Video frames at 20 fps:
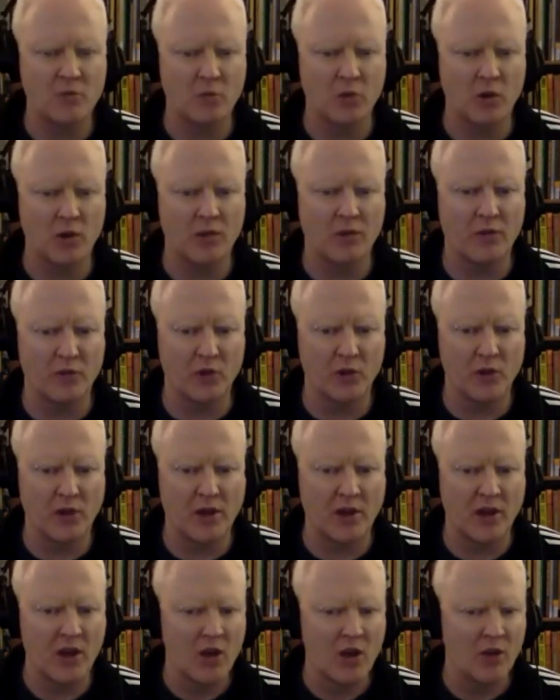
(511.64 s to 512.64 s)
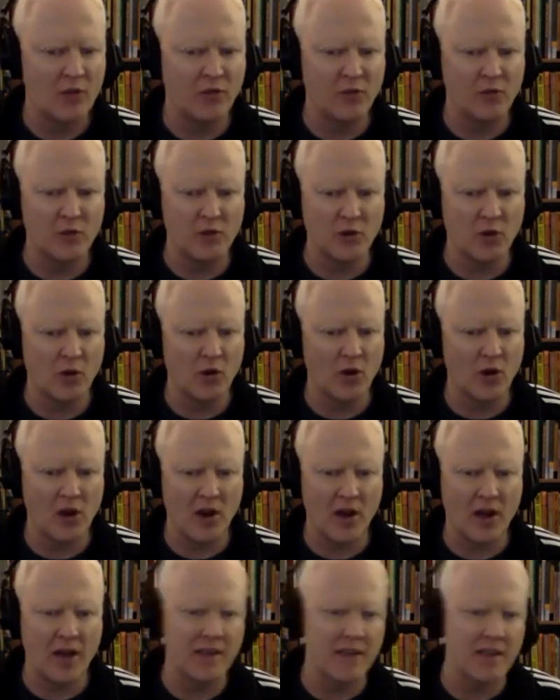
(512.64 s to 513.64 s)
to work for like
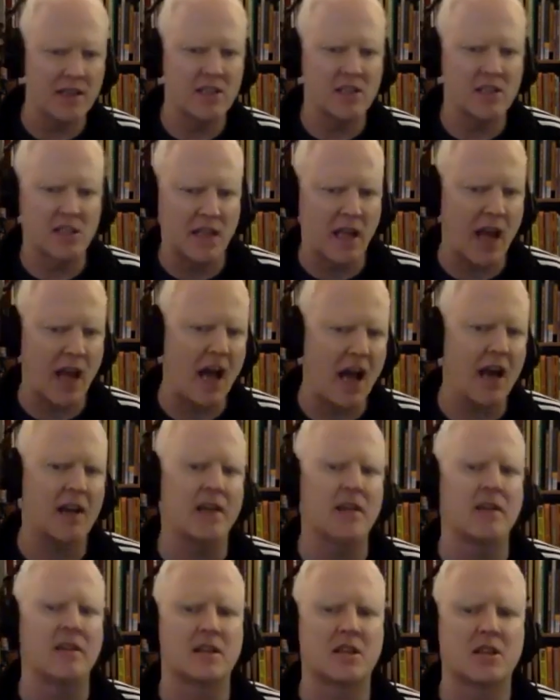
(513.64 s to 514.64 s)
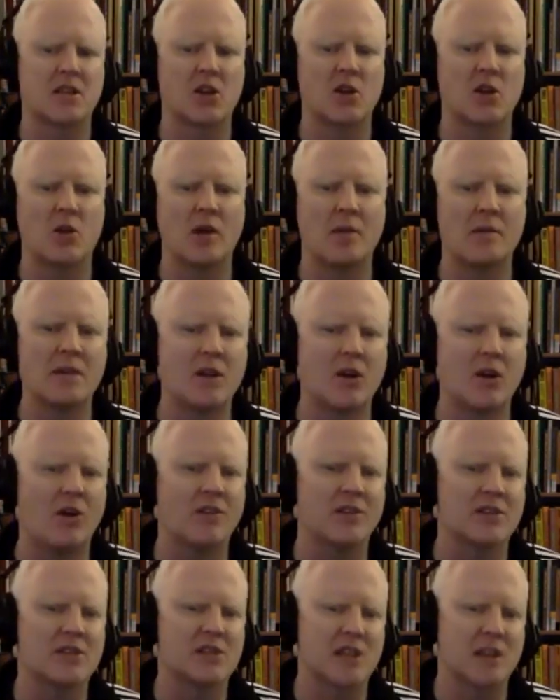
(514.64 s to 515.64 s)
Foodora and this and that. And you know what I mean? All
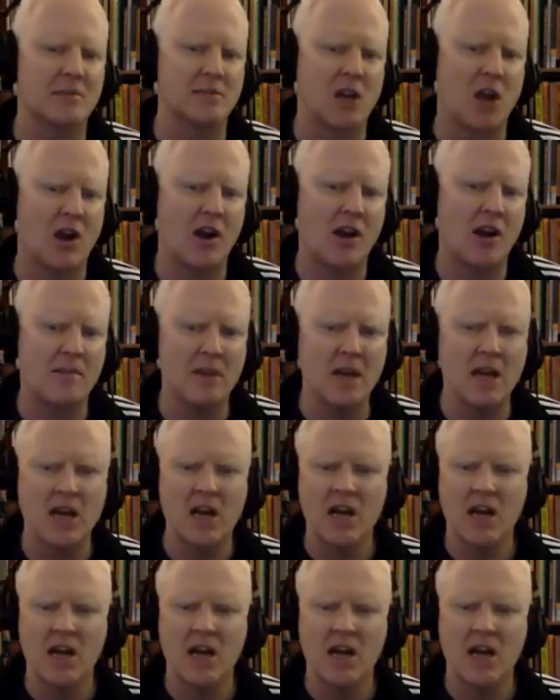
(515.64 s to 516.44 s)
at the same time.